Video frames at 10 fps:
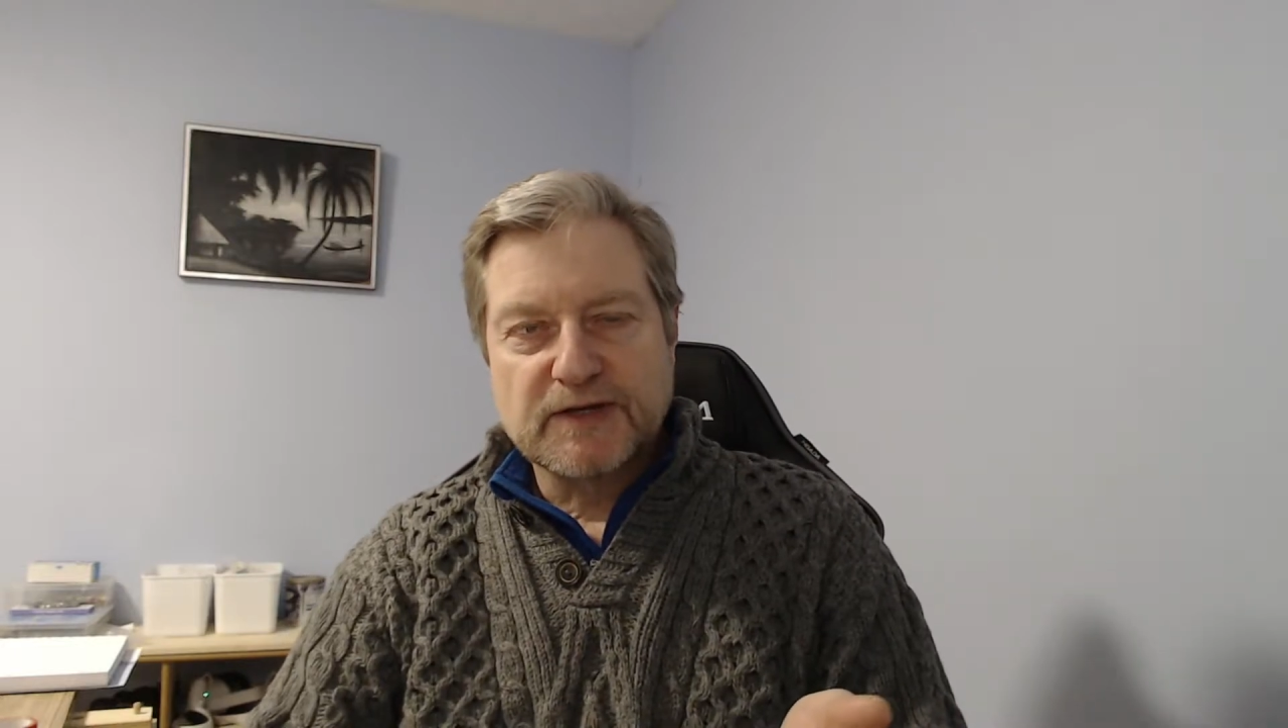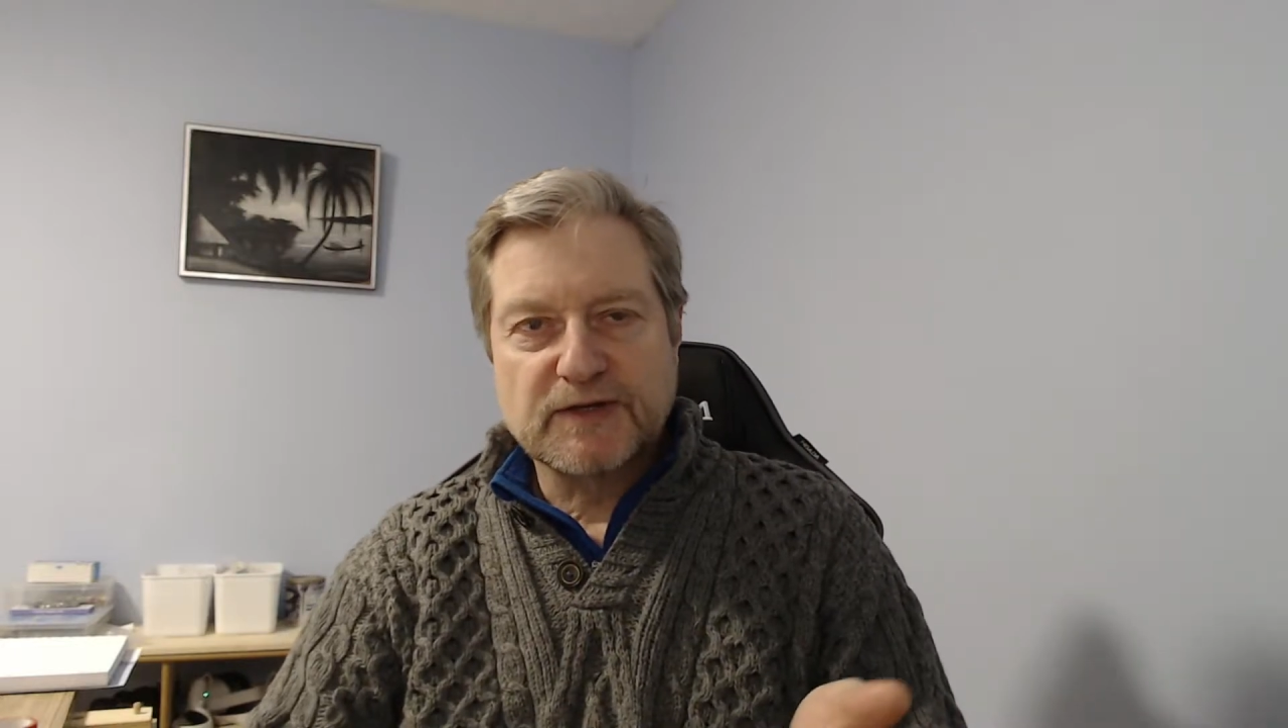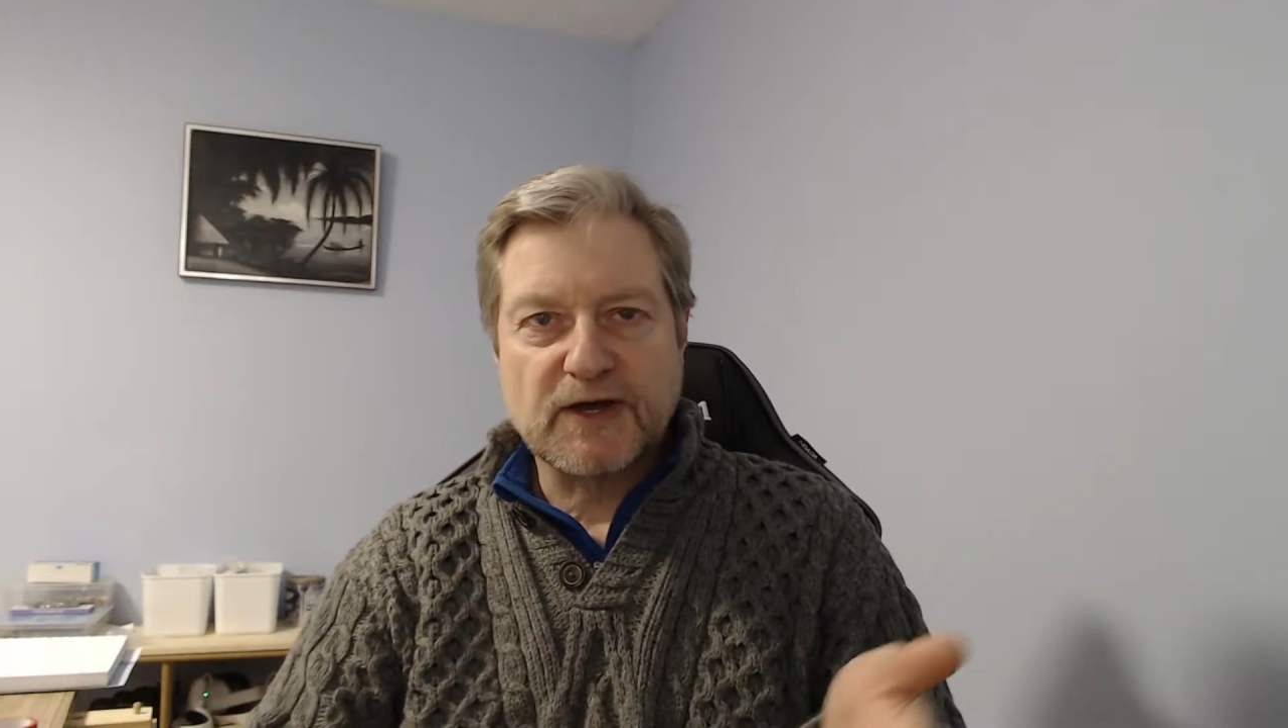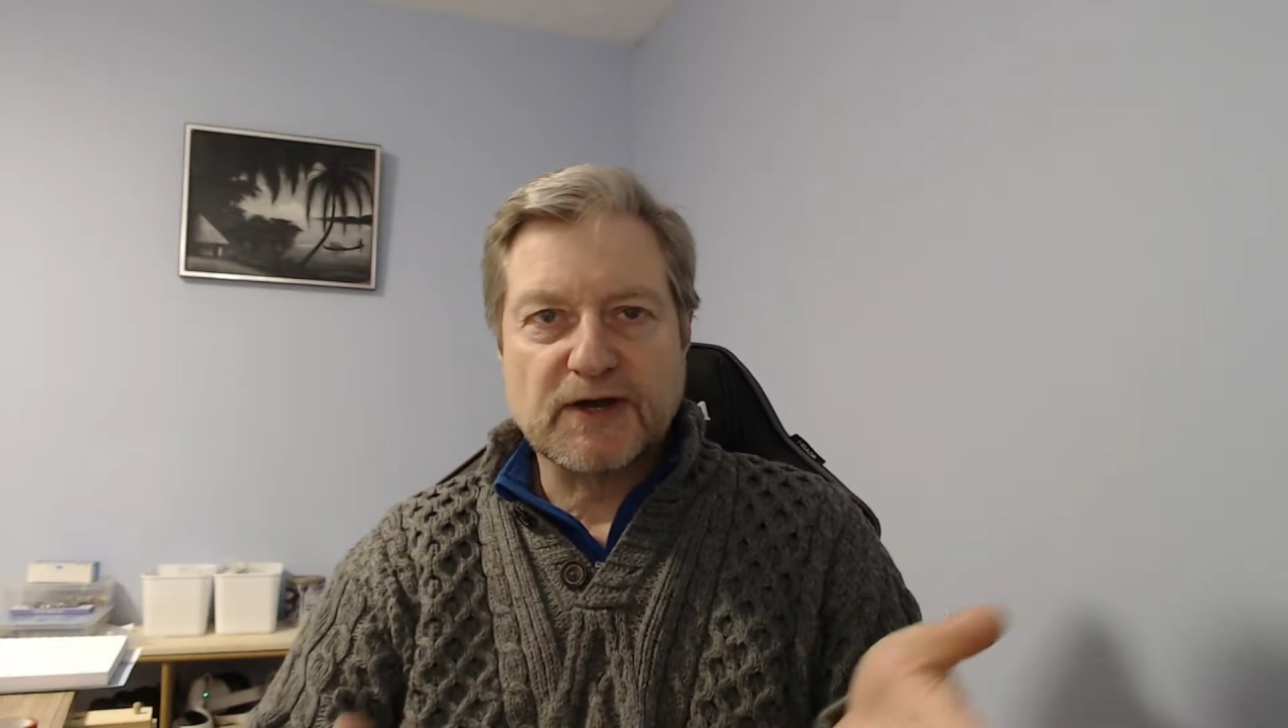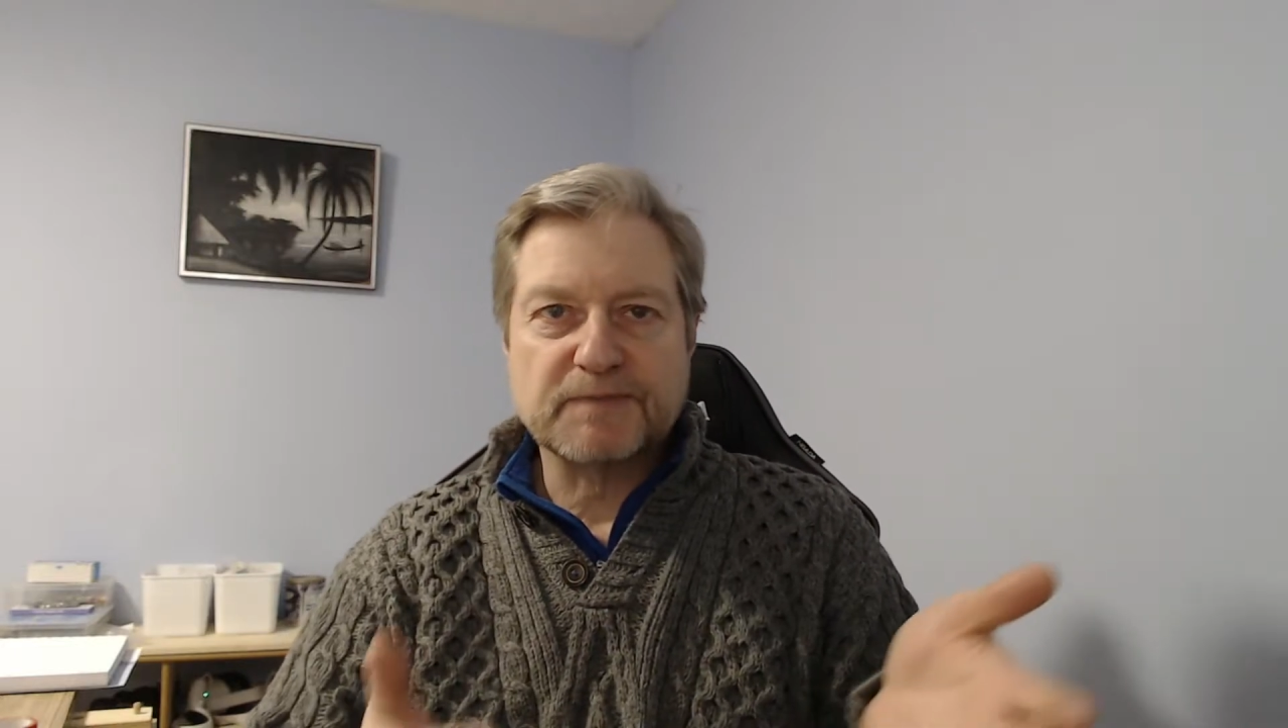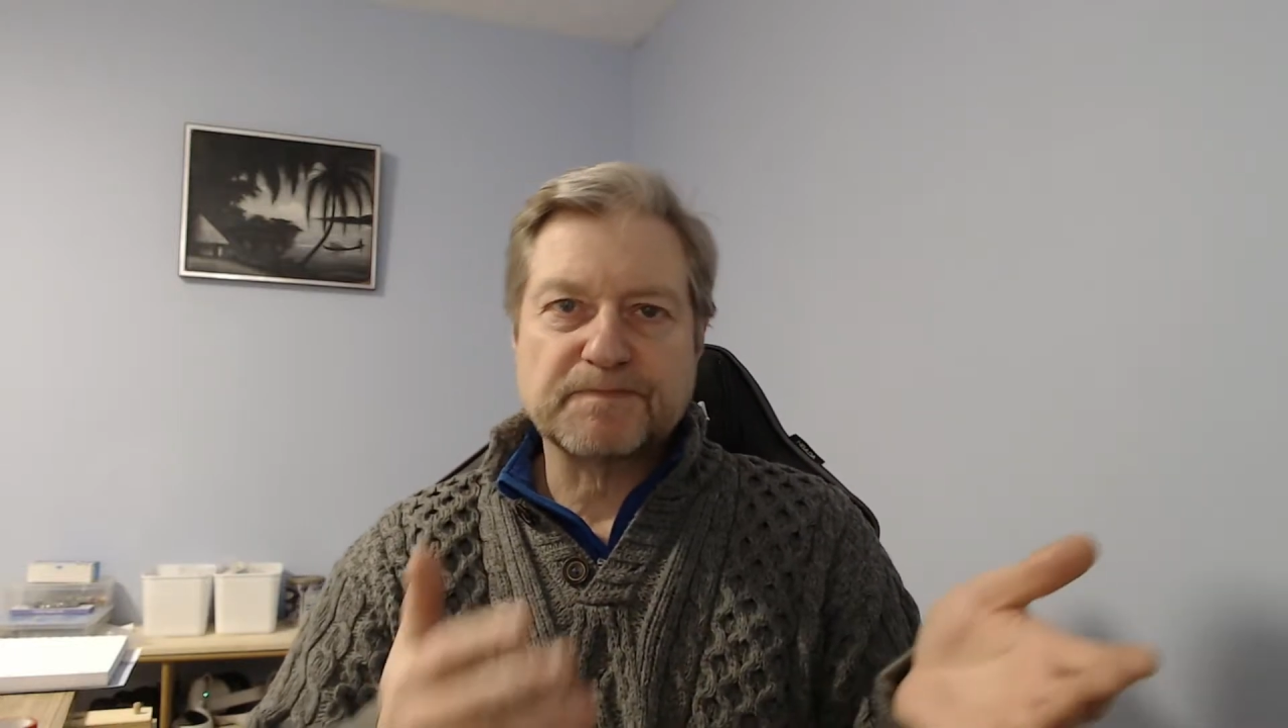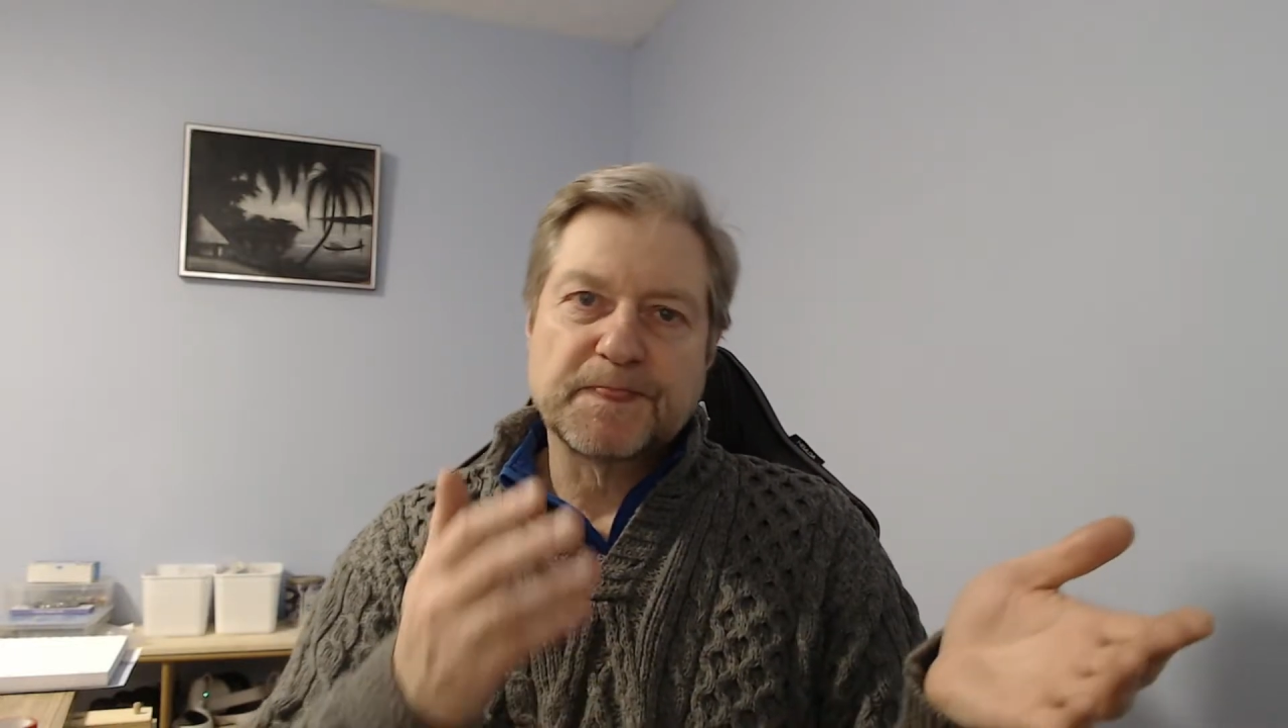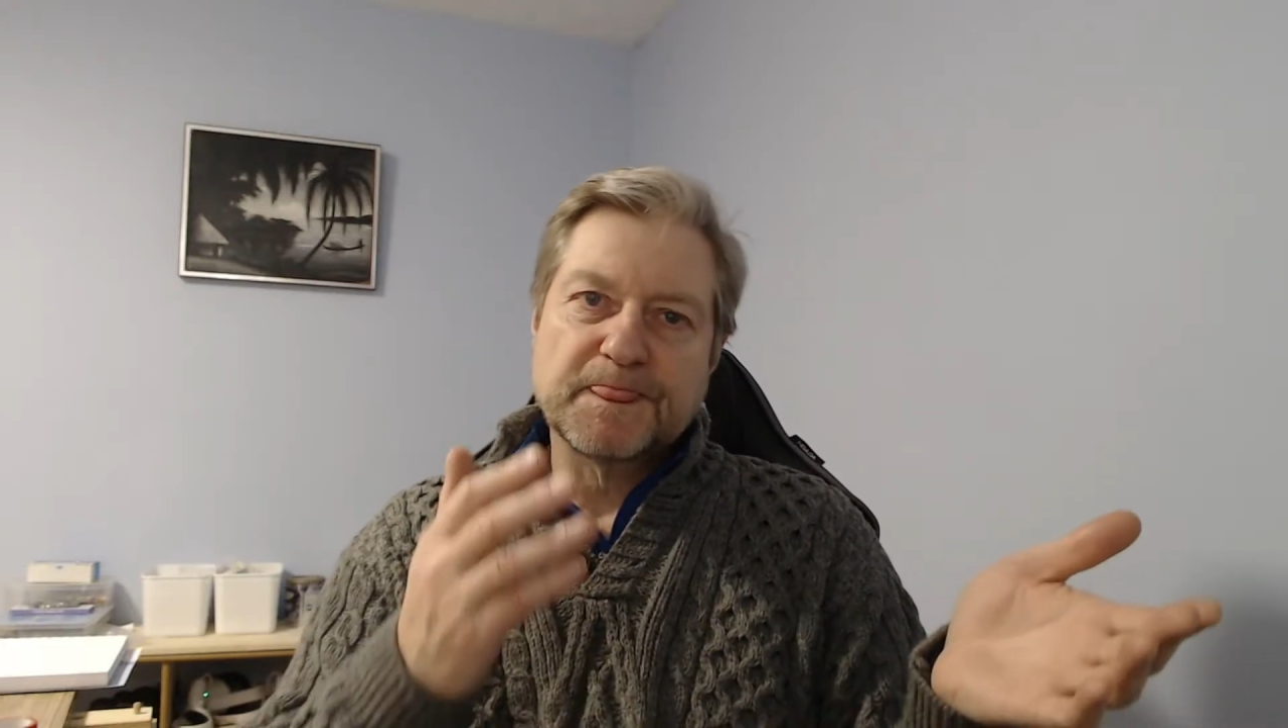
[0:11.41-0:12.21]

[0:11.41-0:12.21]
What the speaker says: Now,